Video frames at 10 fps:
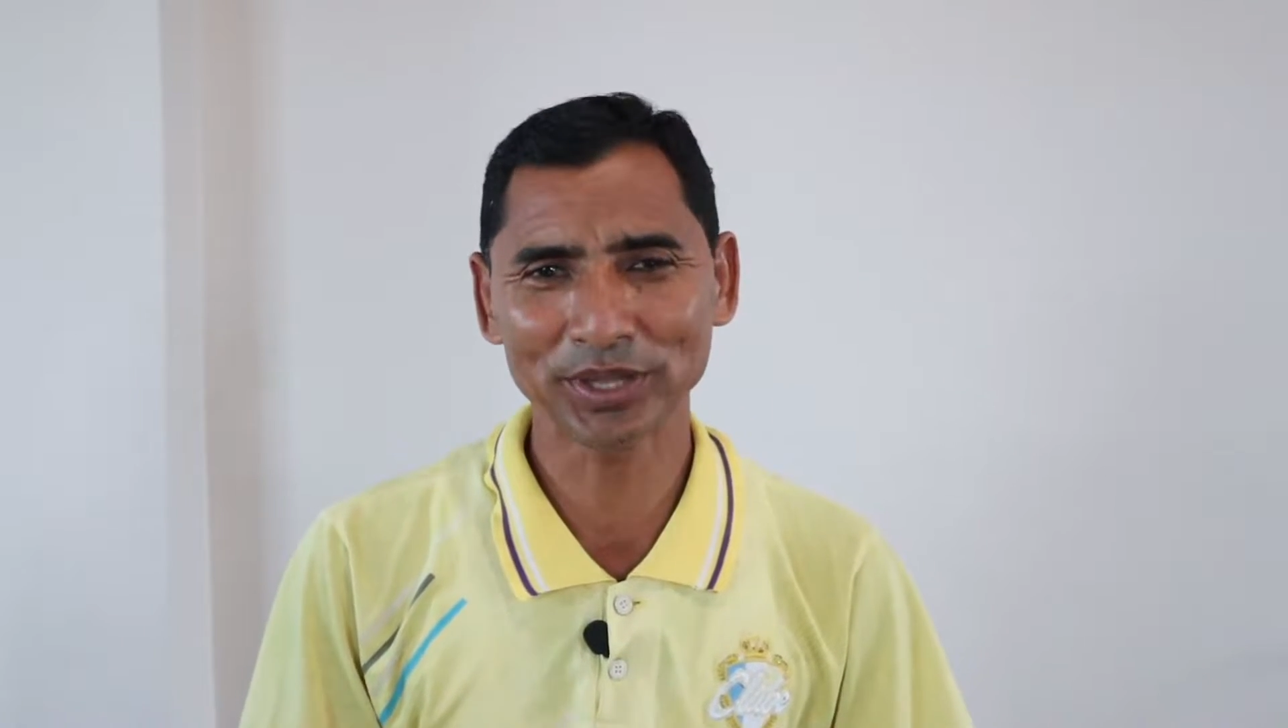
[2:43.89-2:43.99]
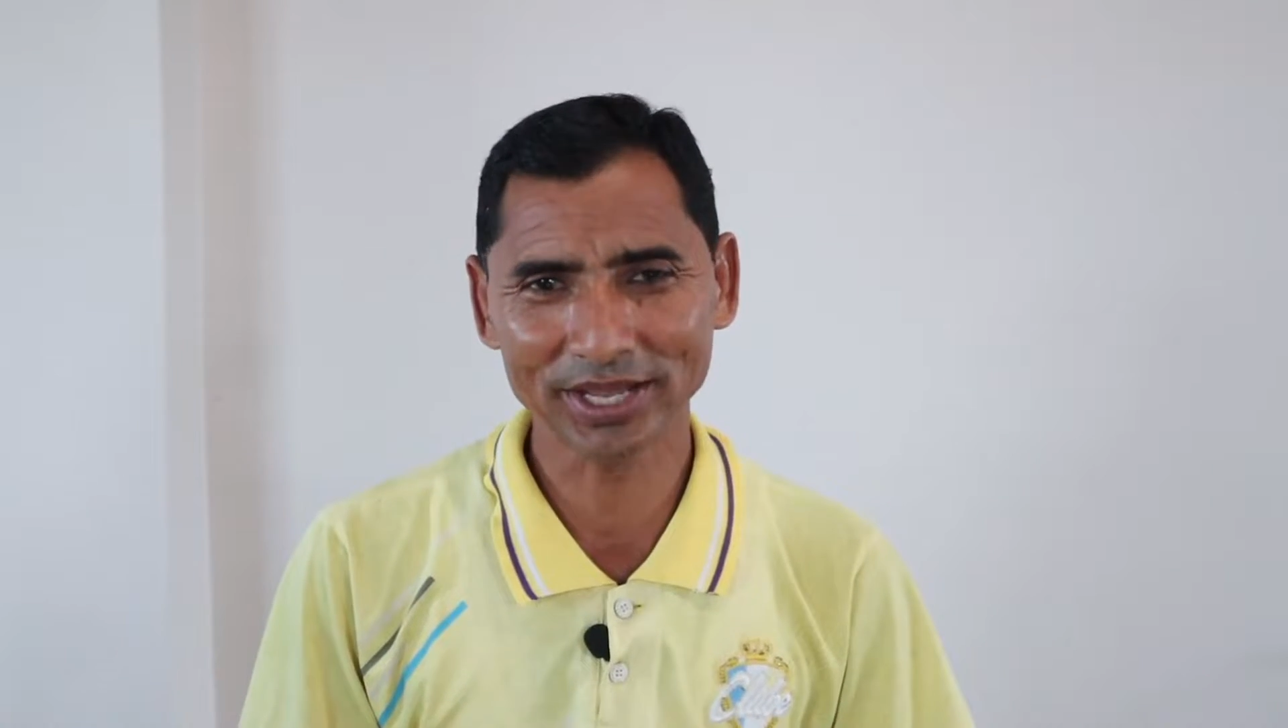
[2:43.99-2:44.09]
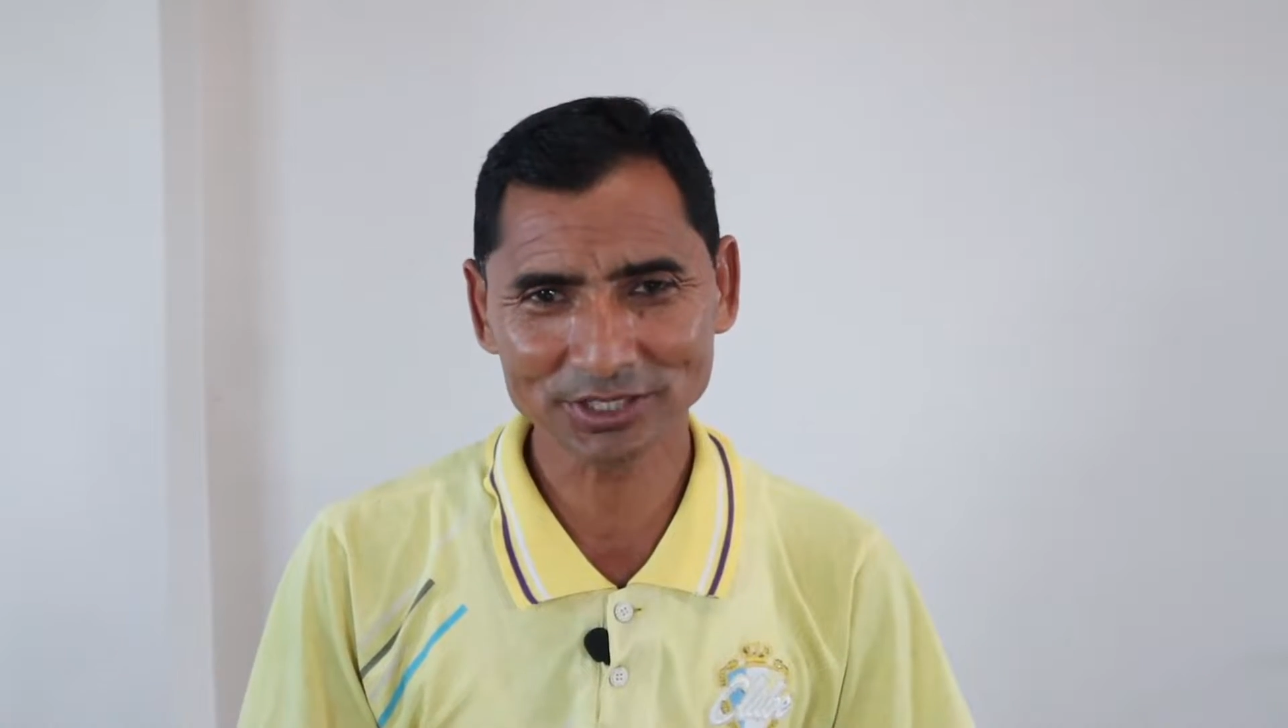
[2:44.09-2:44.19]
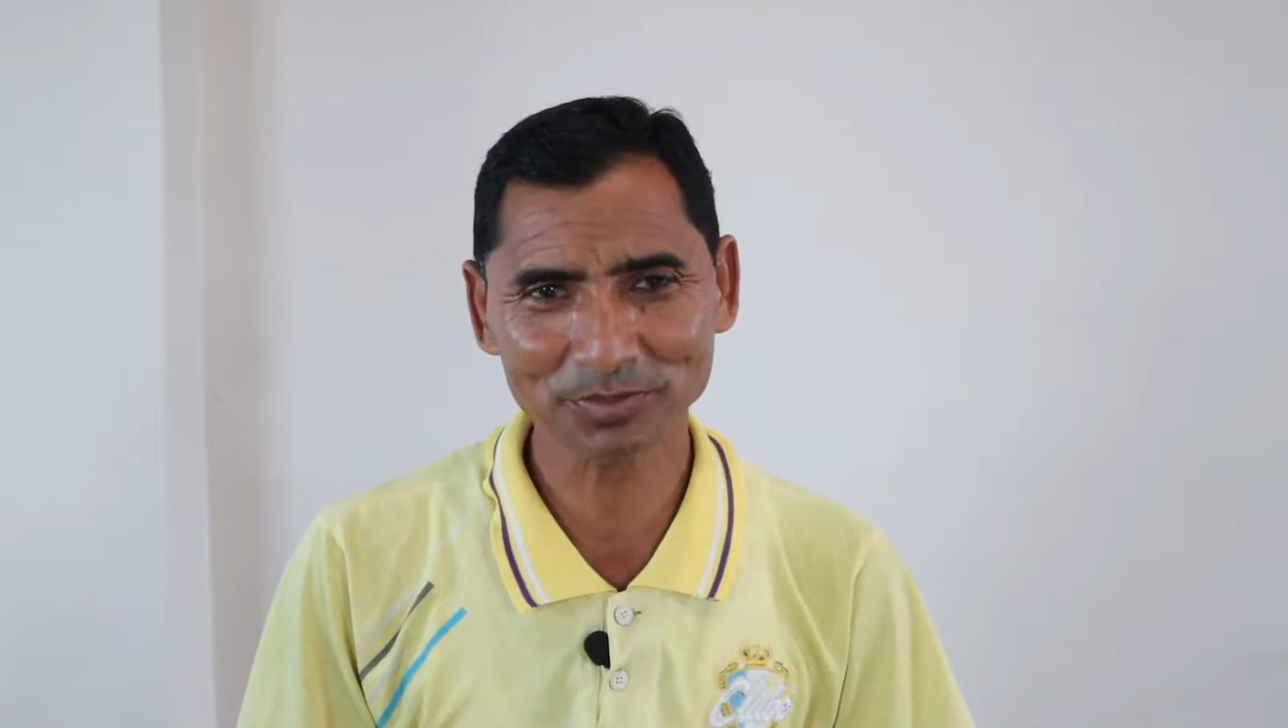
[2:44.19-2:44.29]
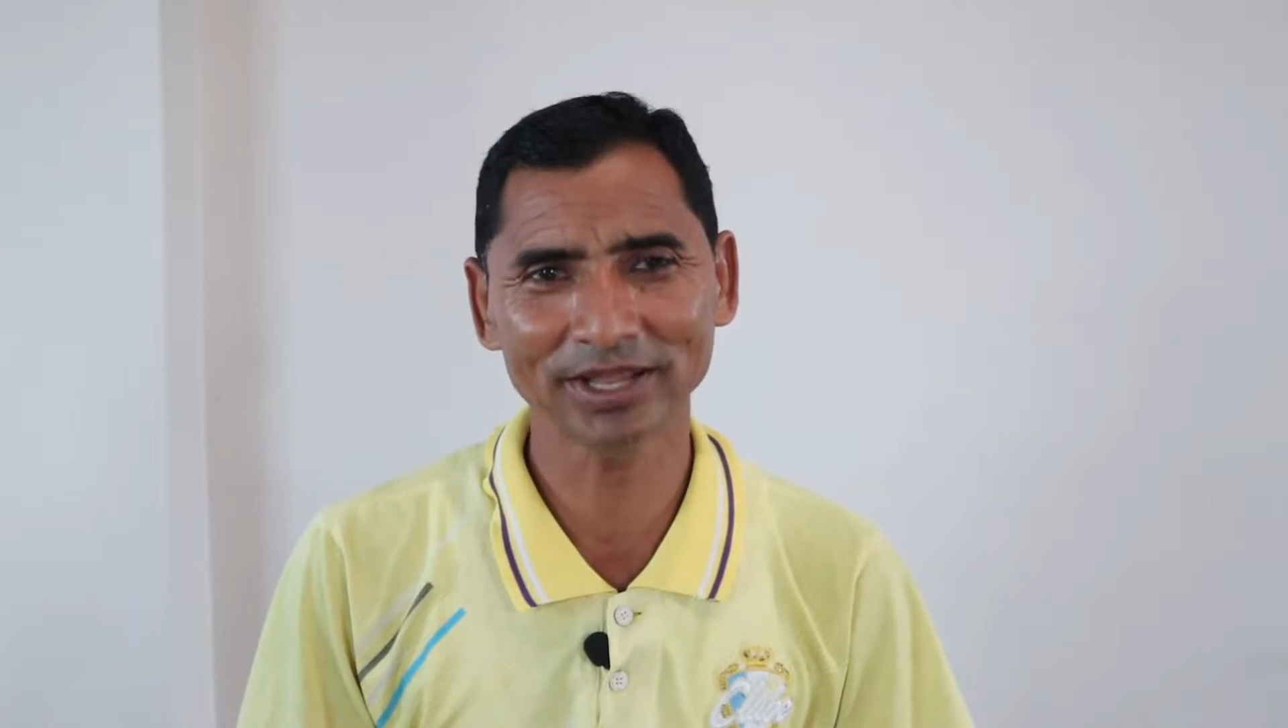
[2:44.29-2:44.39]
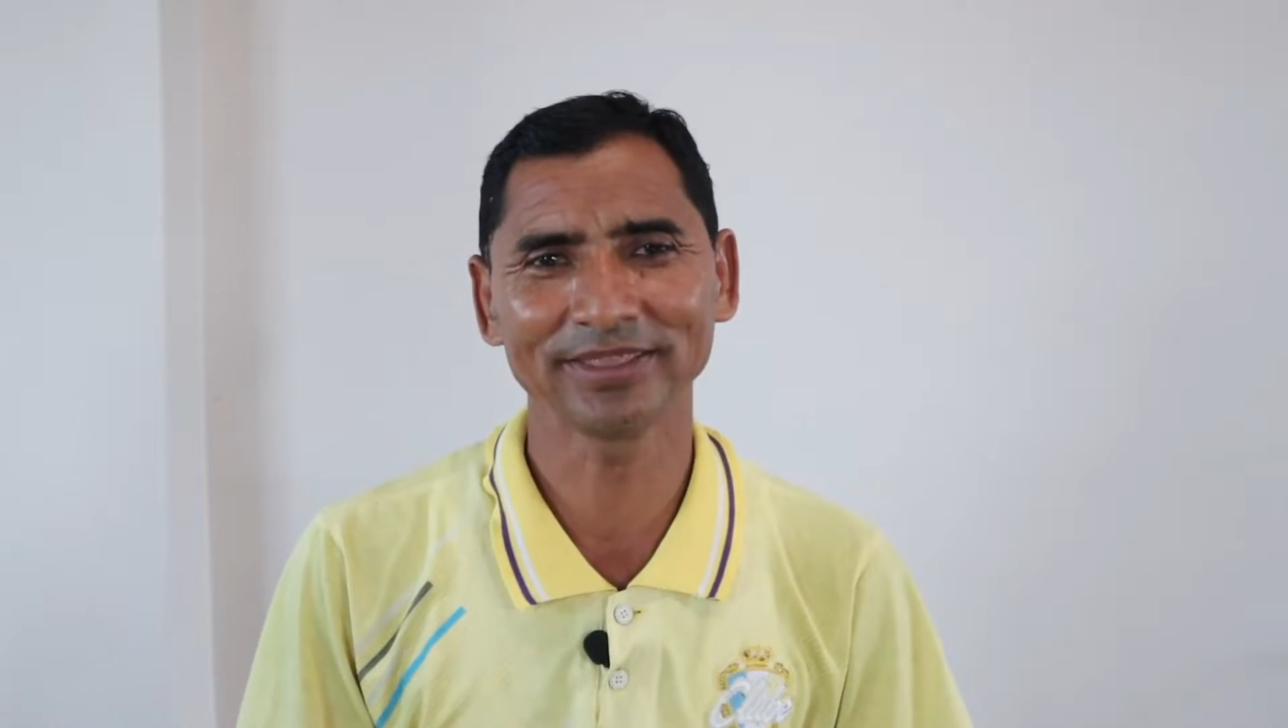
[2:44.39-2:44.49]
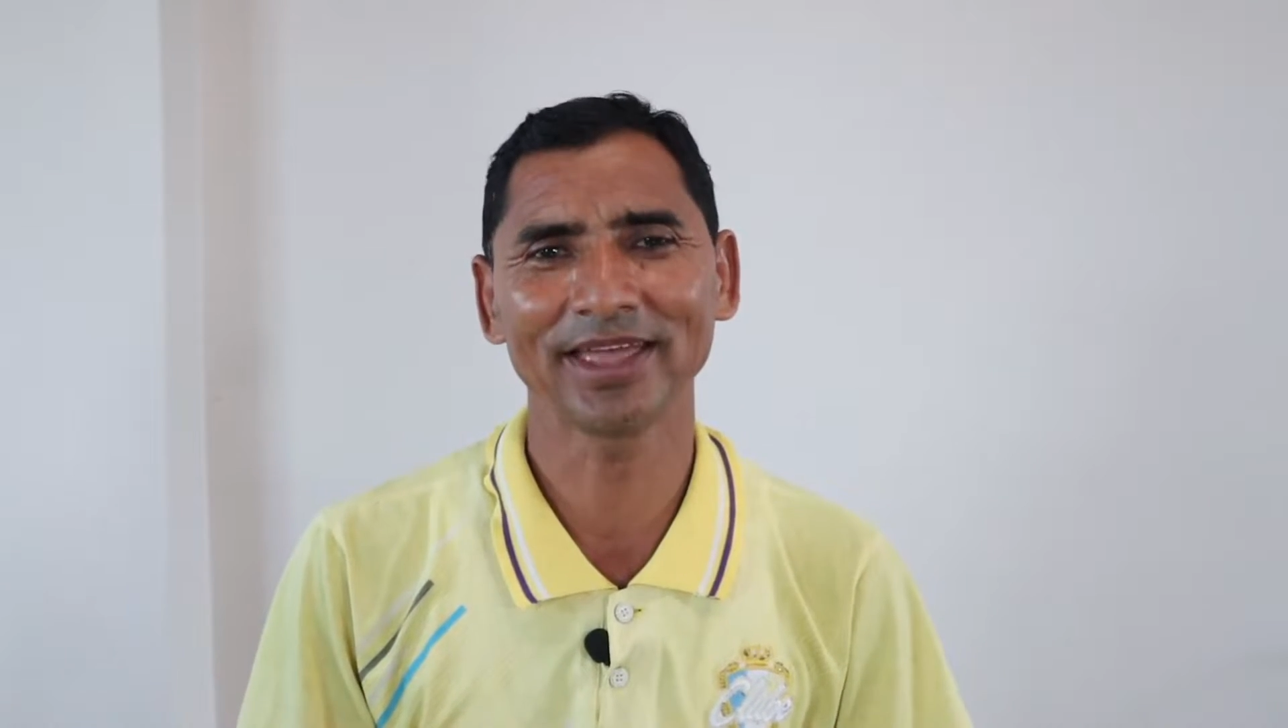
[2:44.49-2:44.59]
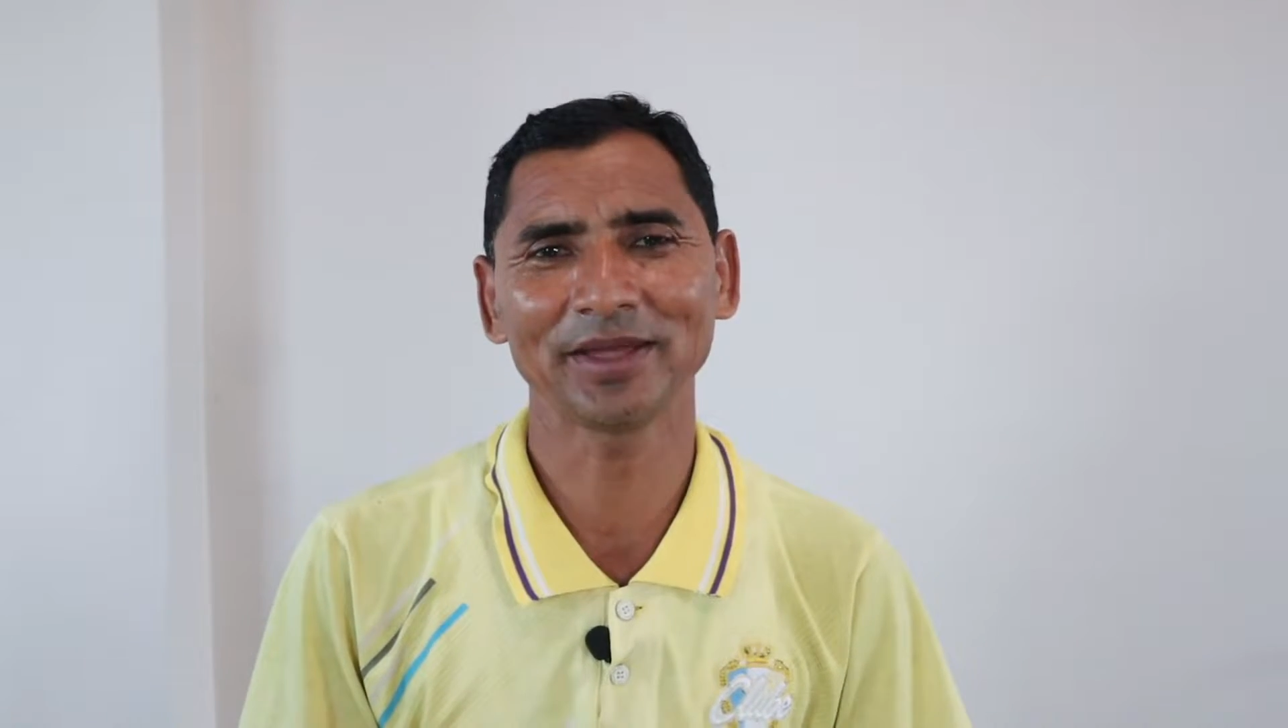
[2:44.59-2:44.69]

to explain